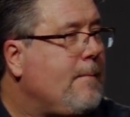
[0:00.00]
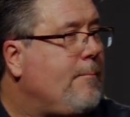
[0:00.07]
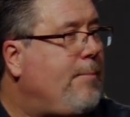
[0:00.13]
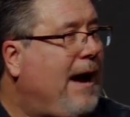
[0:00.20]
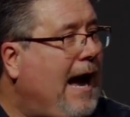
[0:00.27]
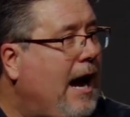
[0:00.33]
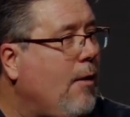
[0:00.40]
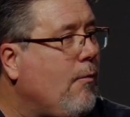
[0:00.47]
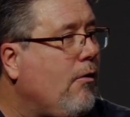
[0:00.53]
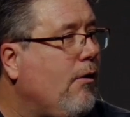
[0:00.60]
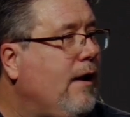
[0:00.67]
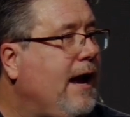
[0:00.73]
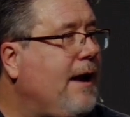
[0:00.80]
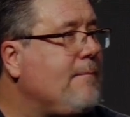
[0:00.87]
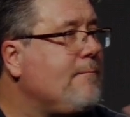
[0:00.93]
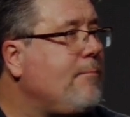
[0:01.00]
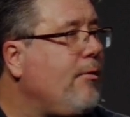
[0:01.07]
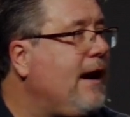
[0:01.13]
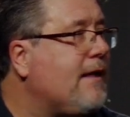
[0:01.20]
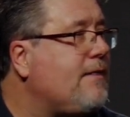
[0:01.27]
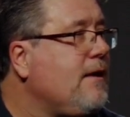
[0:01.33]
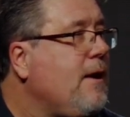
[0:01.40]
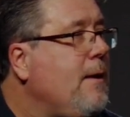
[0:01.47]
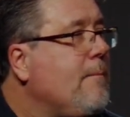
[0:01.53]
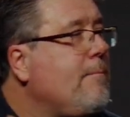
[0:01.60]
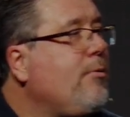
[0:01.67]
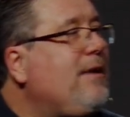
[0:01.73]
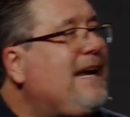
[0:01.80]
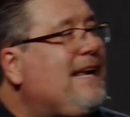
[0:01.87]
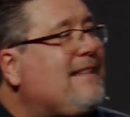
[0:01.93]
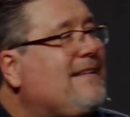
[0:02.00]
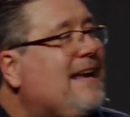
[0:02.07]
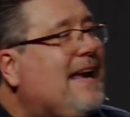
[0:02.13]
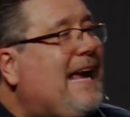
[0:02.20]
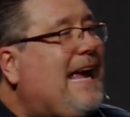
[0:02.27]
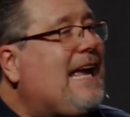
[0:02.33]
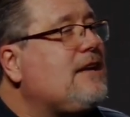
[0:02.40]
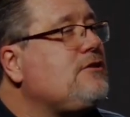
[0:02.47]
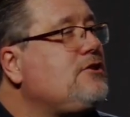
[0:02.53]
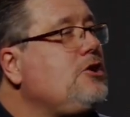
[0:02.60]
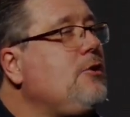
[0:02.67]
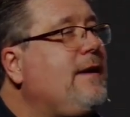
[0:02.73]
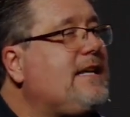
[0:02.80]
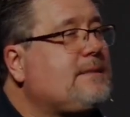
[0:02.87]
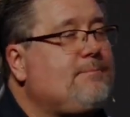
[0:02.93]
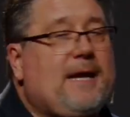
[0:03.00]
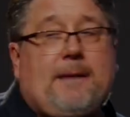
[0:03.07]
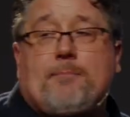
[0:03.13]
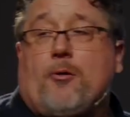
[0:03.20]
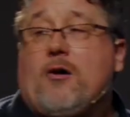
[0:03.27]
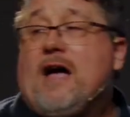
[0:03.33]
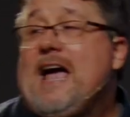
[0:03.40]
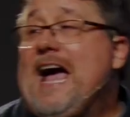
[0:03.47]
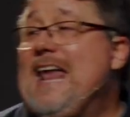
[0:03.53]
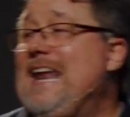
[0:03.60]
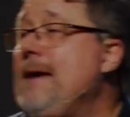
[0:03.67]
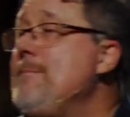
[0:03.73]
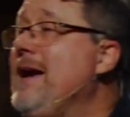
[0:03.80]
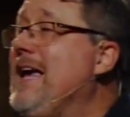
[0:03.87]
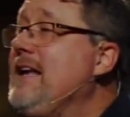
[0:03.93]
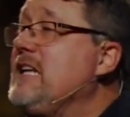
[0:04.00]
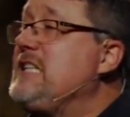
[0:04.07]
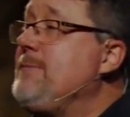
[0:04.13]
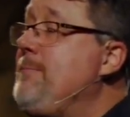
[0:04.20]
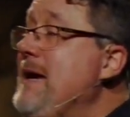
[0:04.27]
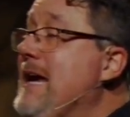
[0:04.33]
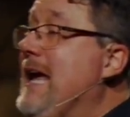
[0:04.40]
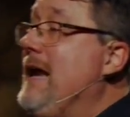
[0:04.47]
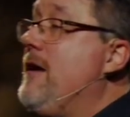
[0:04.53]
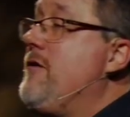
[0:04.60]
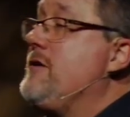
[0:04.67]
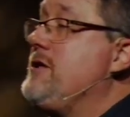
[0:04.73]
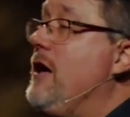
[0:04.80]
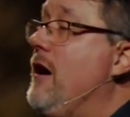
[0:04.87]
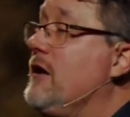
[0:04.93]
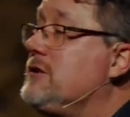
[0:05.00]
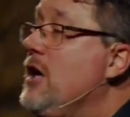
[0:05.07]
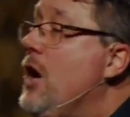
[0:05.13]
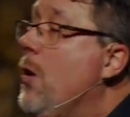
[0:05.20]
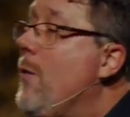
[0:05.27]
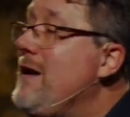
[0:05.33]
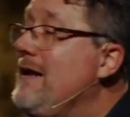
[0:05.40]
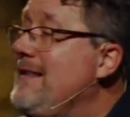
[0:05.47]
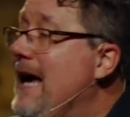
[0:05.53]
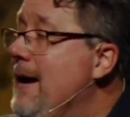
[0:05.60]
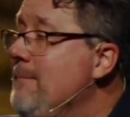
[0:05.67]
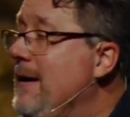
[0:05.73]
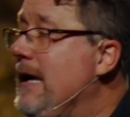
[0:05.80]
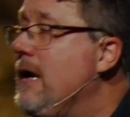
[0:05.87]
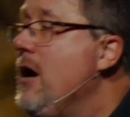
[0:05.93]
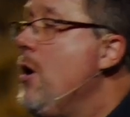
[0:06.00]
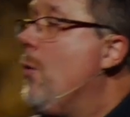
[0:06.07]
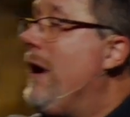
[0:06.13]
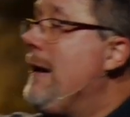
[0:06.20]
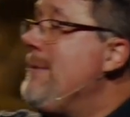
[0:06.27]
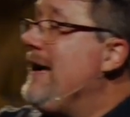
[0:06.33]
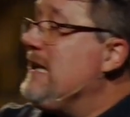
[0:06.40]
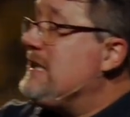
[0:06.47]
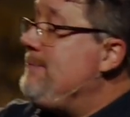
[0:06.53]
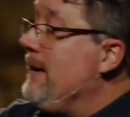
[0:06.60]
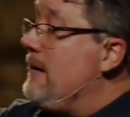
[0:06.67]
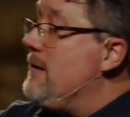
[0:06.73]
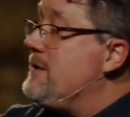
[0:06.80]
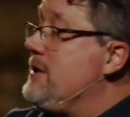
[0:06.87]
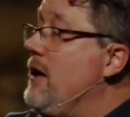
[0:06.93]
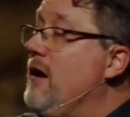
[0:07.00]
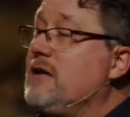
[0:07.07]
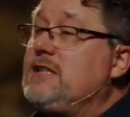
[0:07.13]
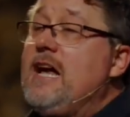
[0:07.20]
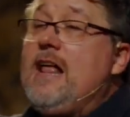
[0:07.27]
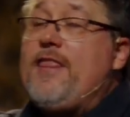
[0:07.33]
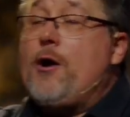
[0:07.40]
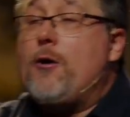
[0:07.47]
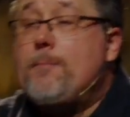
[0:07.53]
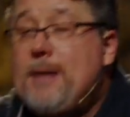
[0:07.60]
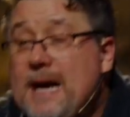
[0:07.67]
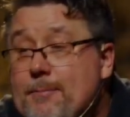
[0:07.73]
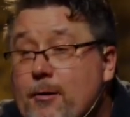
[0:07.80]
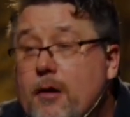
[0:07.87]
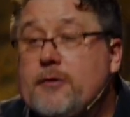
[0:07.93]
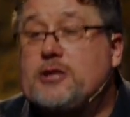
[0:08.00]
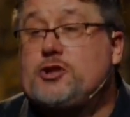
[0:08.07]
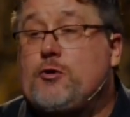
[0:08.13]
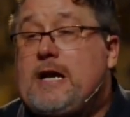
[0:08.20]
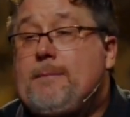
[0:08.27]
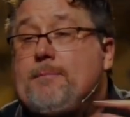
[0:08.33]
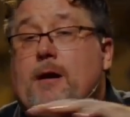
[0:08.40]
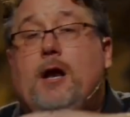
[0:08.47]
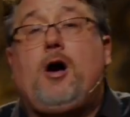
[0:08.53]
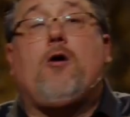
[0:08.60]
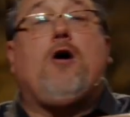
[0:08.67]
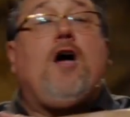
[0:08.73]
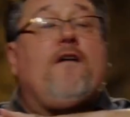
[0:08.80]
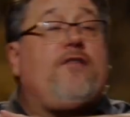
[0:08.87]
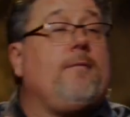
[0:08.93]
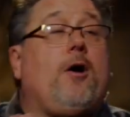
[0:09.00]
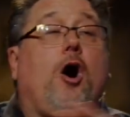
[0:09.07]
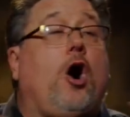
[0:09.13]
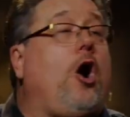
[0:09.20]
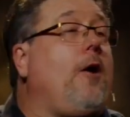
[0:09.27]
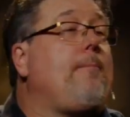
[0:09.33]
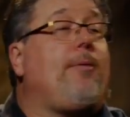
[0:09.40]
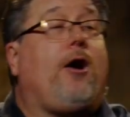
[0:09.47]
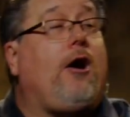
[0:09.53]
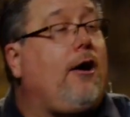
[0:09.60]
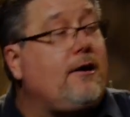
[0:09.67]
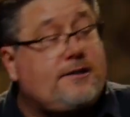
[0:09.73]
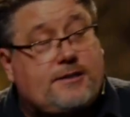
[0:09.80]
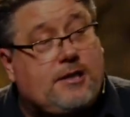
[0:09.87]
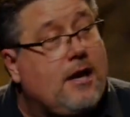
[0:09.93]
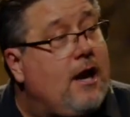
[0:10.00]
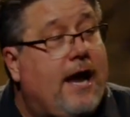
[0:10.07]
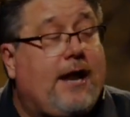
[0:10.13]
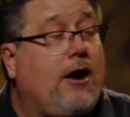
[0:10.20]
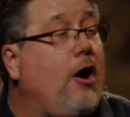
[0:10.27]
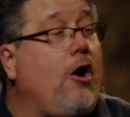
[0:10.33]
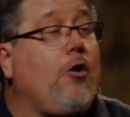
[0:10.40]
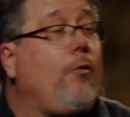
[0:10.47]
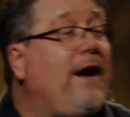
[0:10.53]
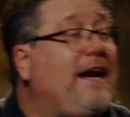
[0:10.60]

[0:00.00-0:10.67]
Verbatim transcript: Power and breath breathed into his people, and they began to speak in other tongues. What did that mean? When they began to speak in other tongues, there were people on the street below from all parts and all